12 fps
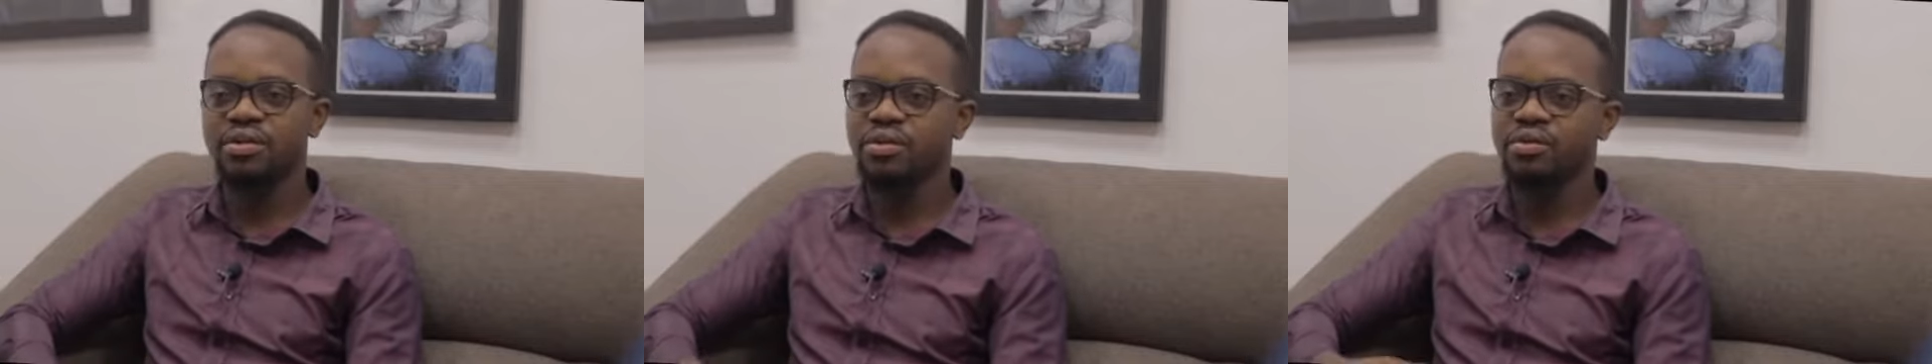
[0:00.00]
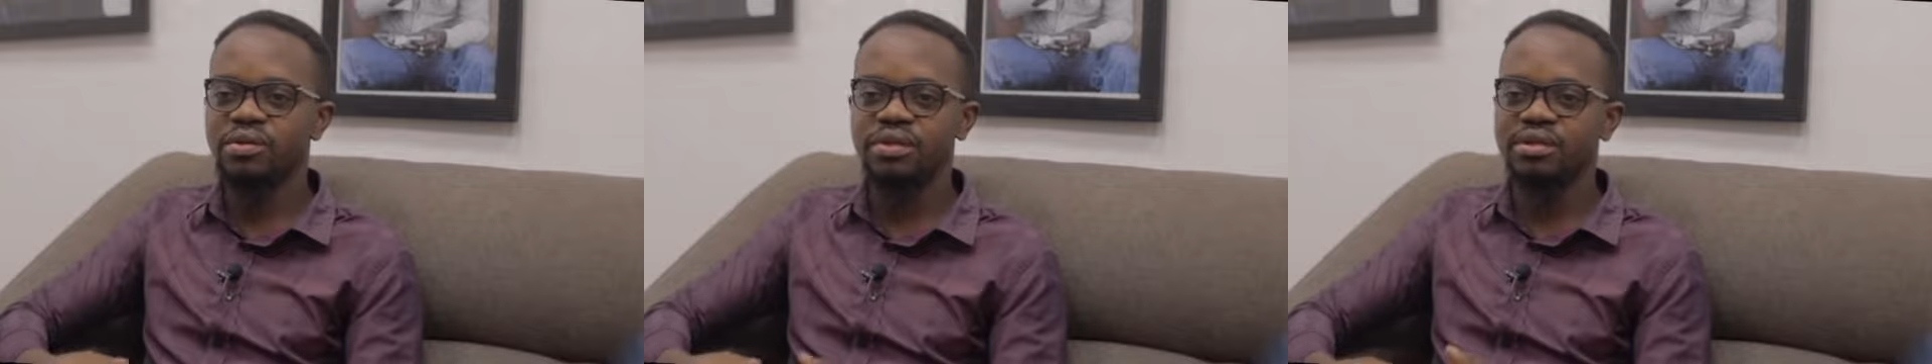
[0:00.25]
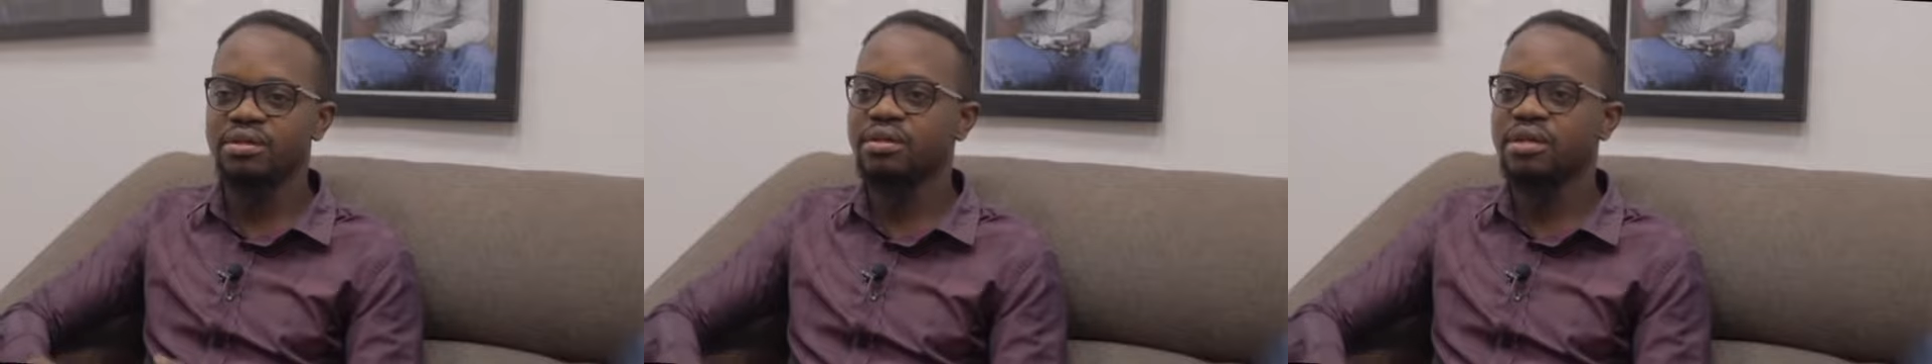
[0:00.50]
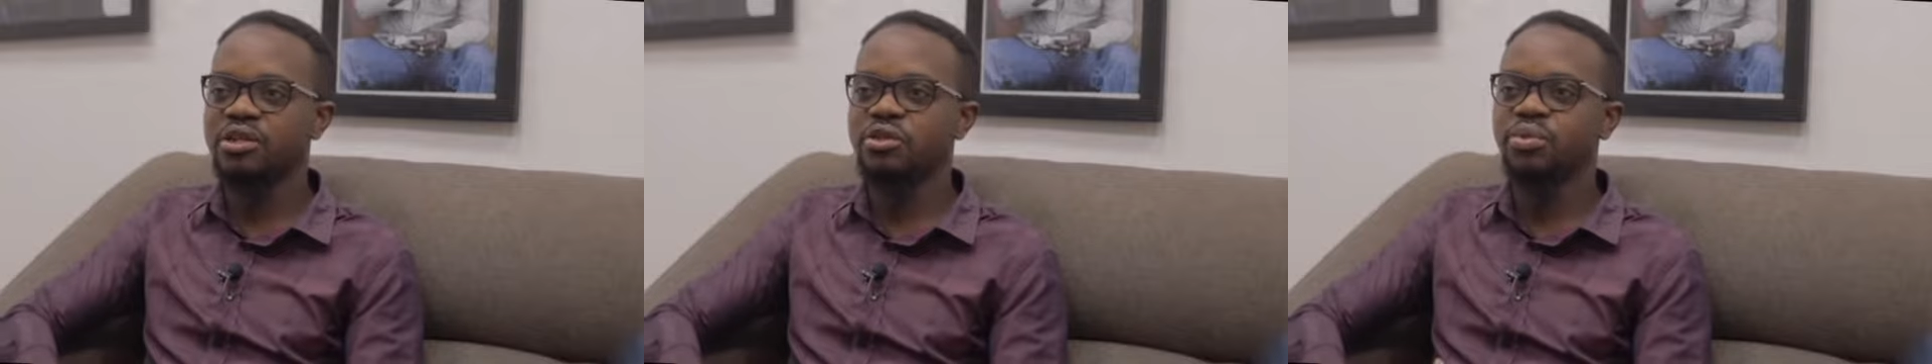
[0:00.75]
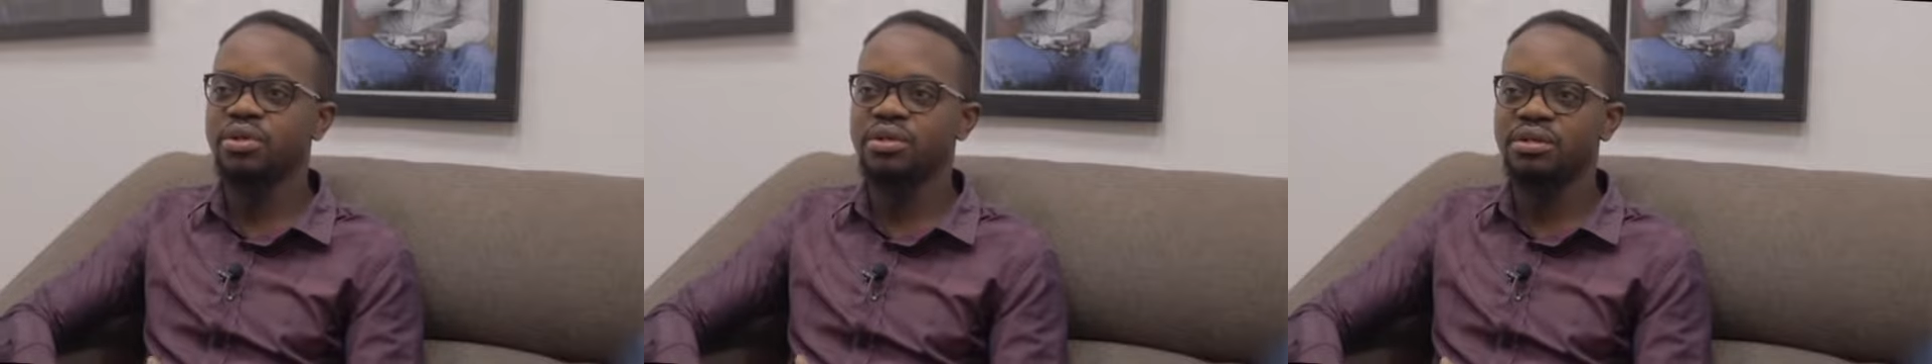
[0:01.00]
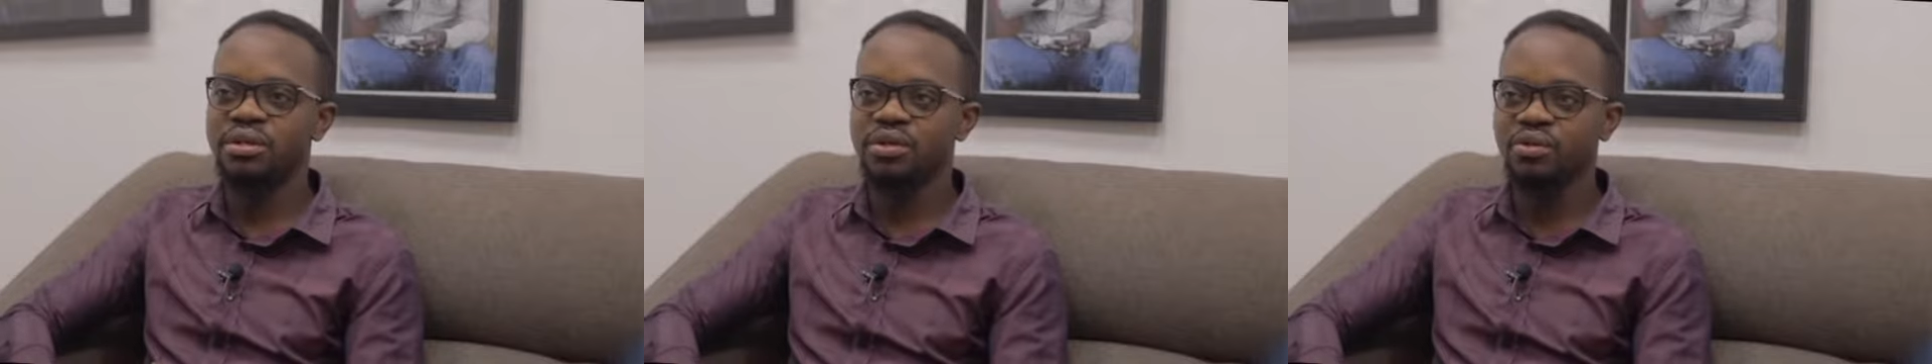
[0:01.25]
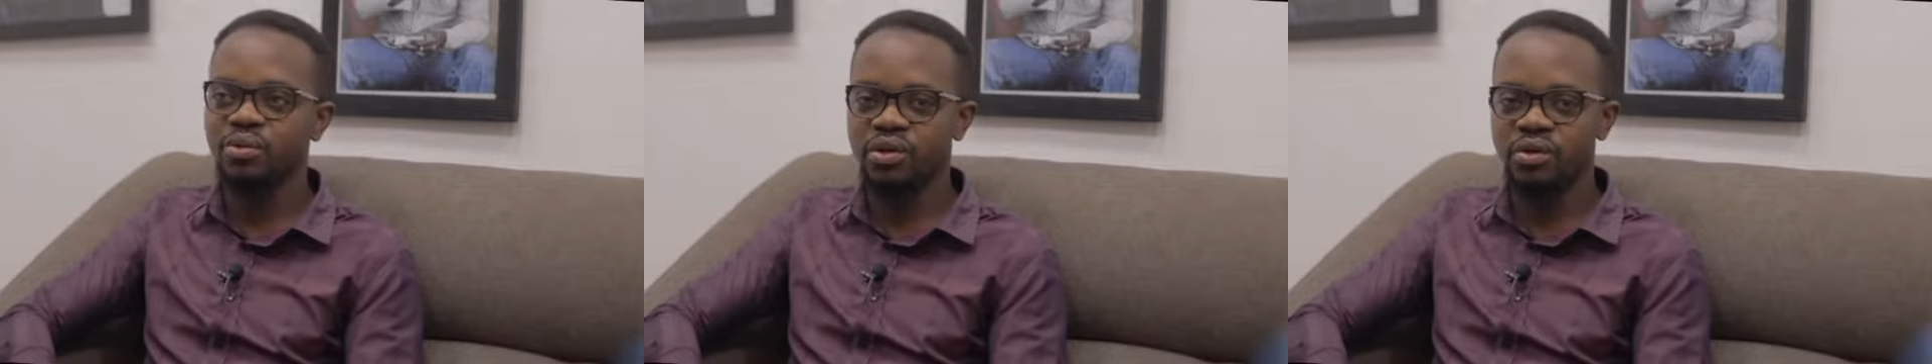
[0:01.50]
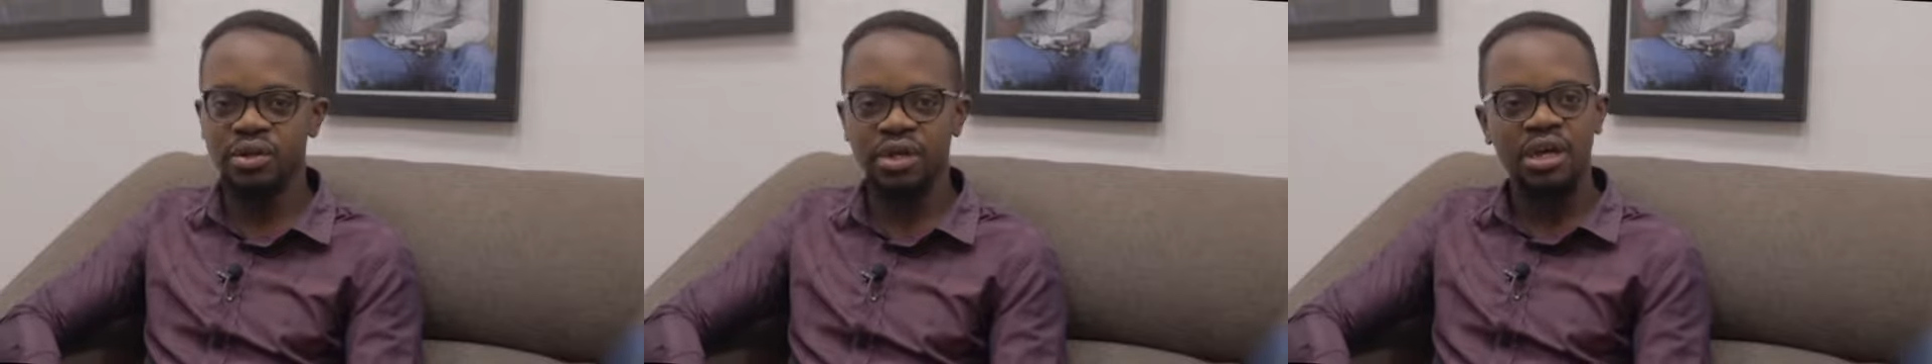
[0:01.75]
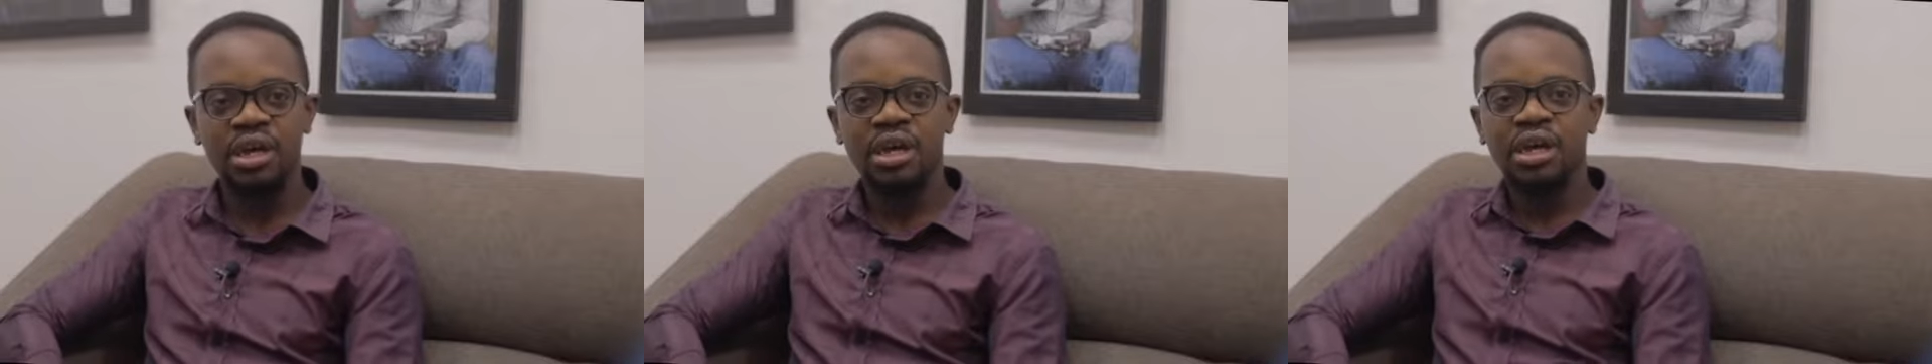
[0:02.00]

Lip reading: you know, just experiencing the world